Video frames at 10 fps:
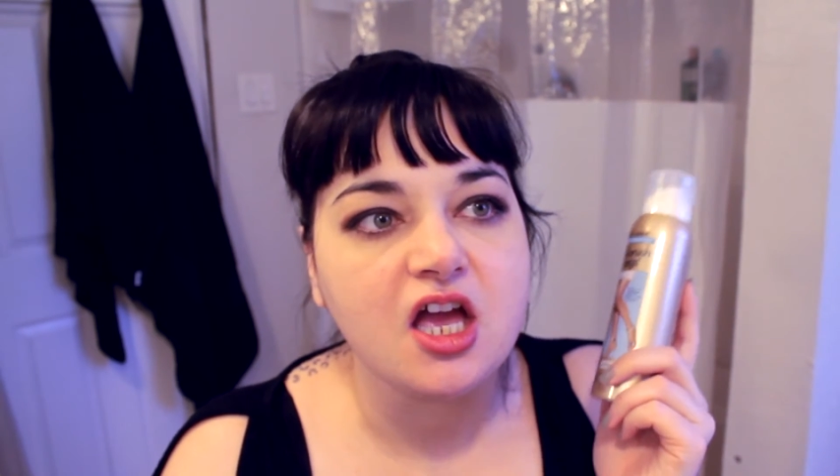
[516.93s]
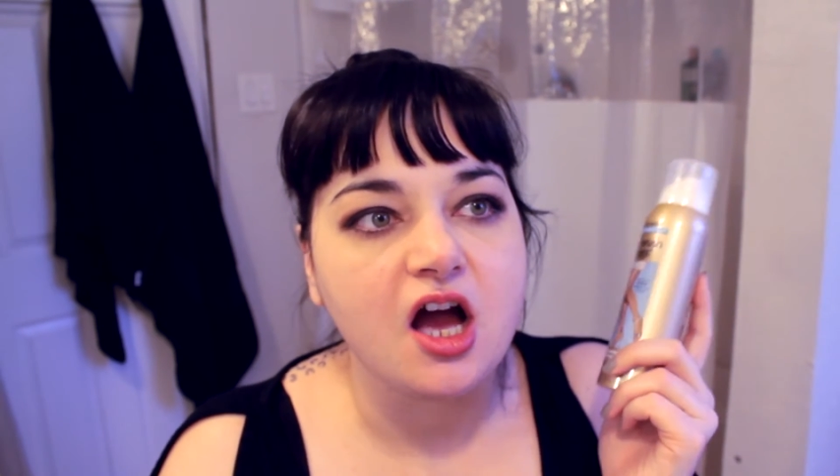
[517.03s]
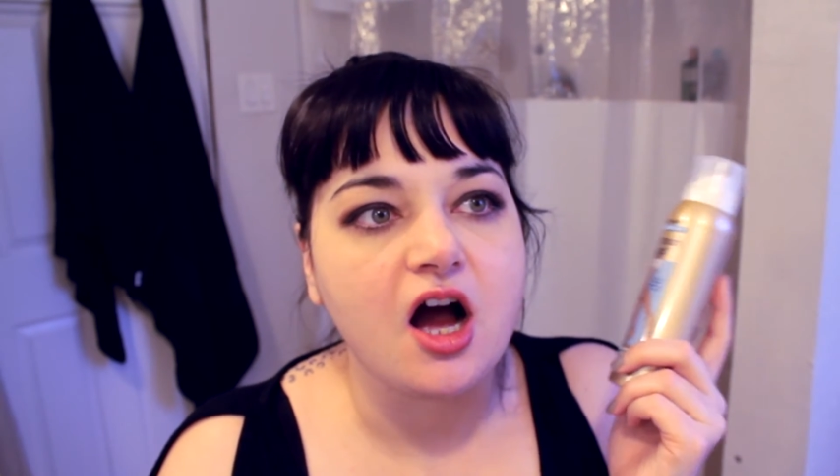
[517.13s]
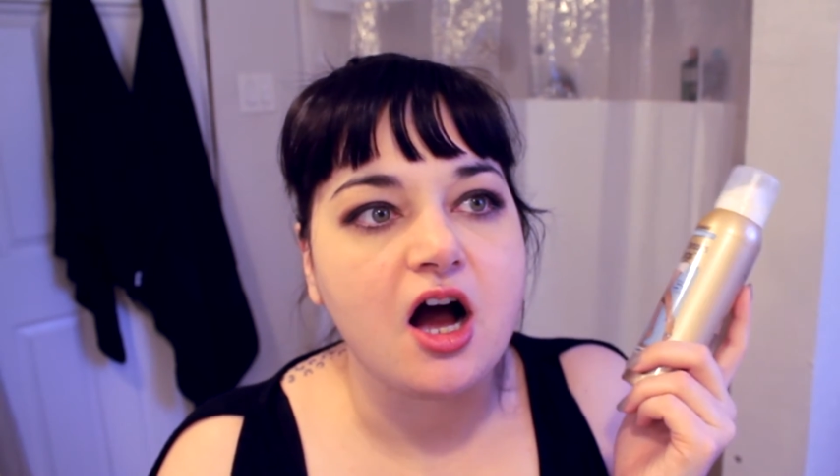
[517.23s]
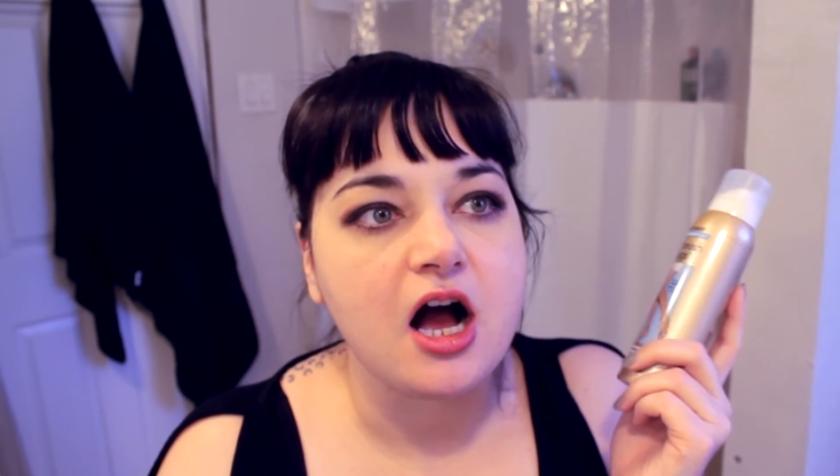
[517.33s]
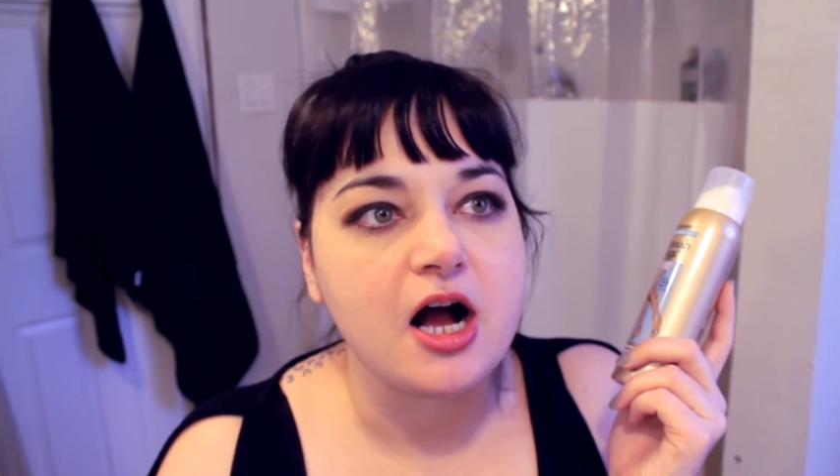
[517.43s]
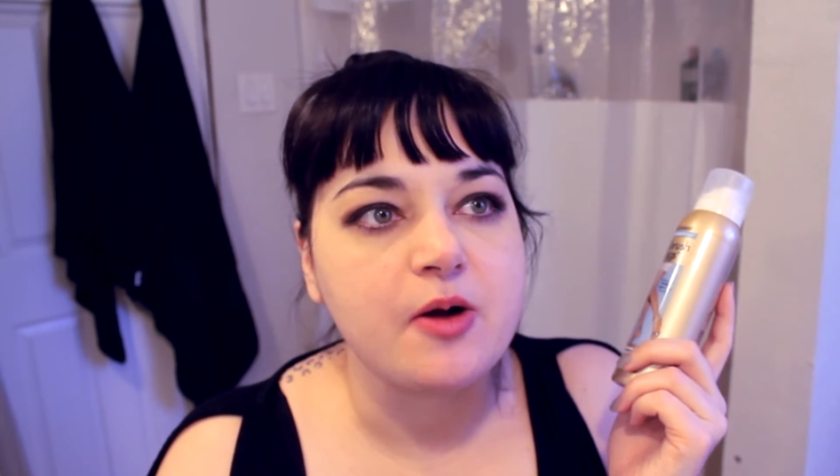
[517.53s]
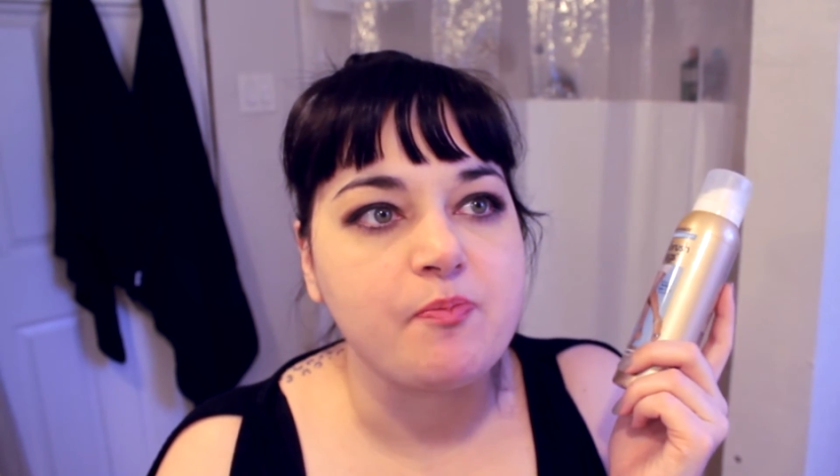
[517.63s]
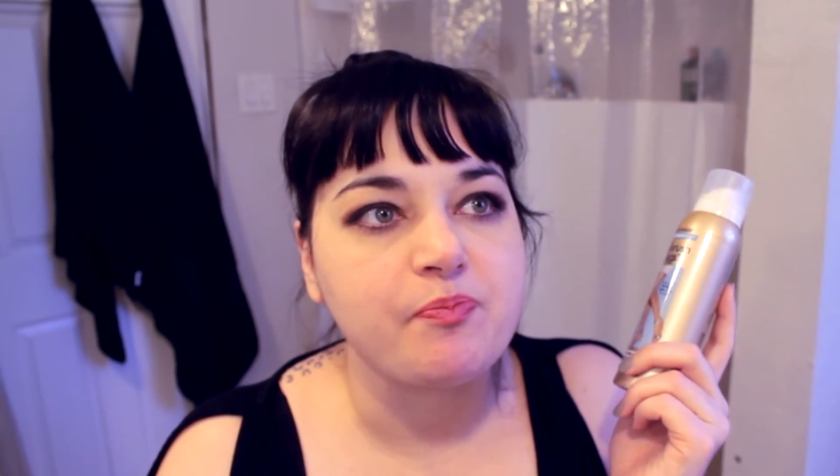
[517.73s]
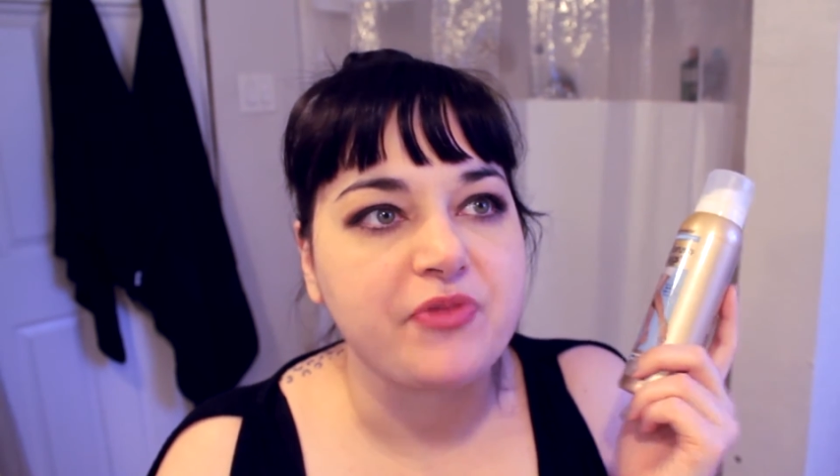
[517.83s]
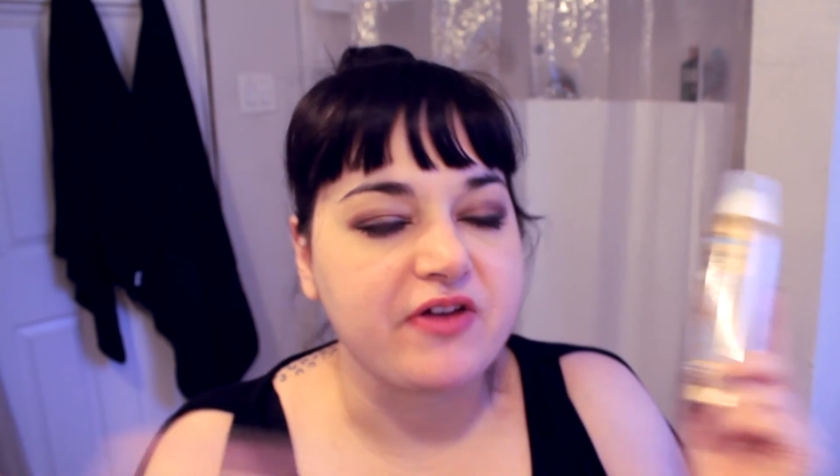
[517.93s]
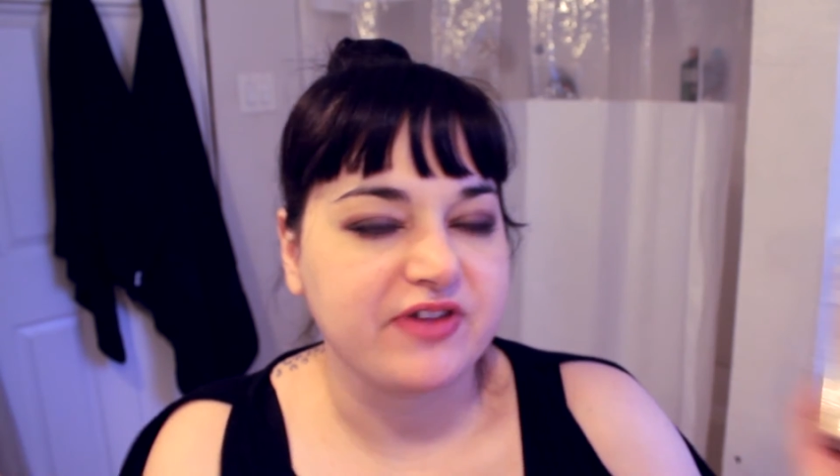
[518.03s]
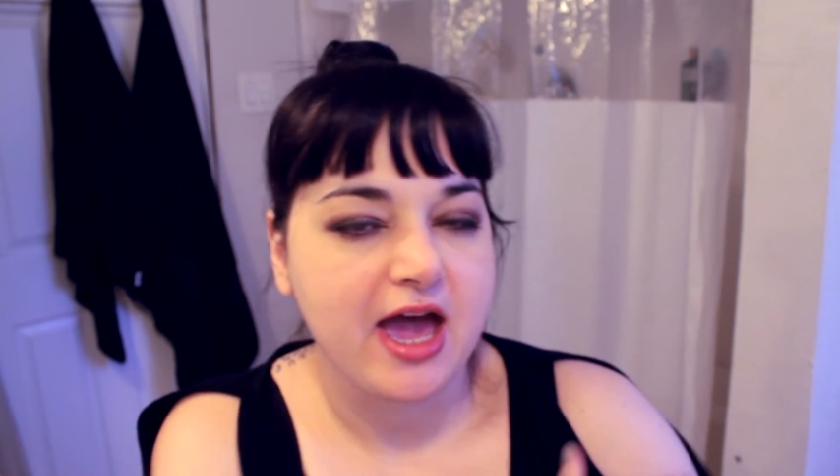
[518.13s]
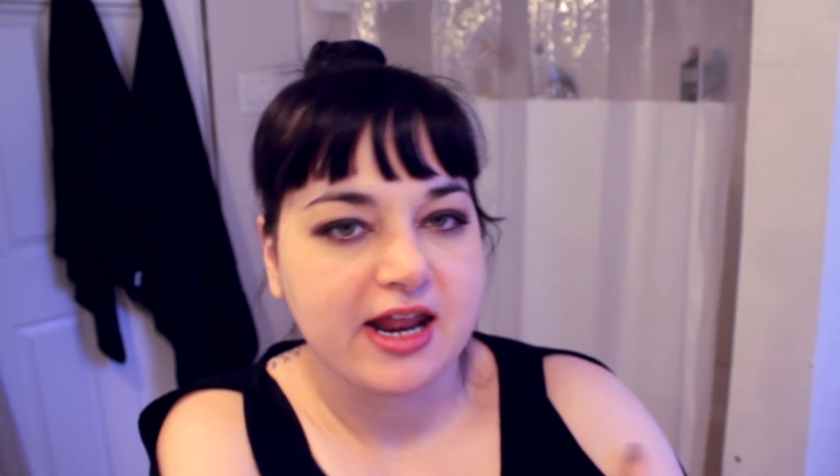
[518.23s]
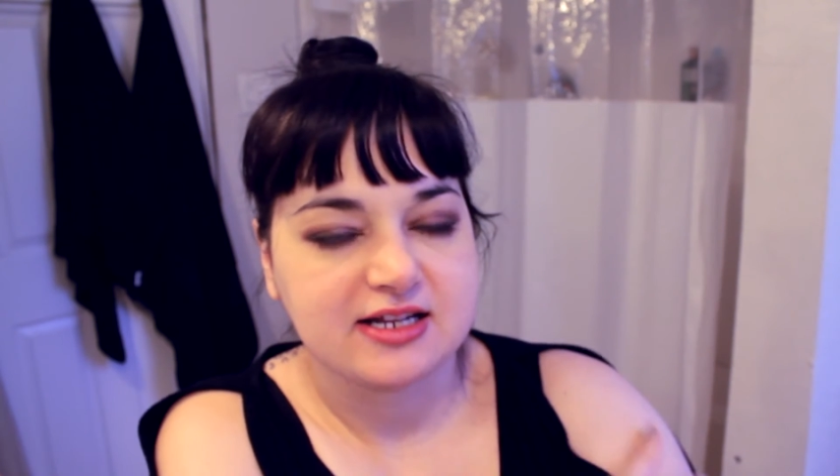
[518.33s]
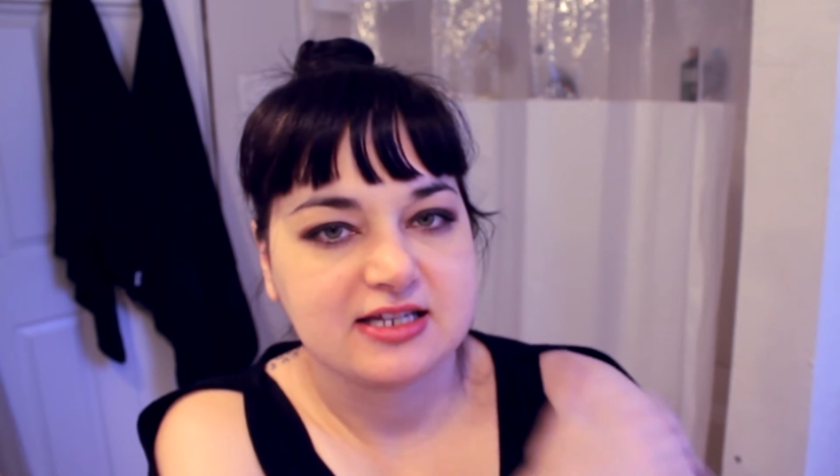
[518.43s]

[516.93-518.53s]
I've got a